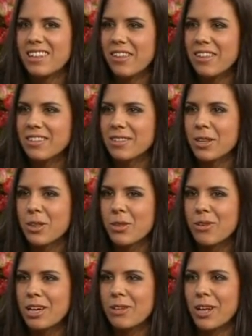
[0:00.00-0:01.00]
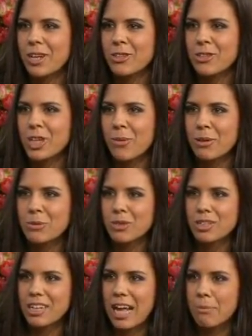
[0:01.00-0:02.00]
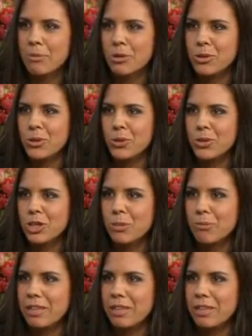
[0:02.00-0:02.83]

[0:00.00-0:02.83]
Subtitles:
Yeah, I think it's the thrill of like not knowing what's going to happen, who you're going to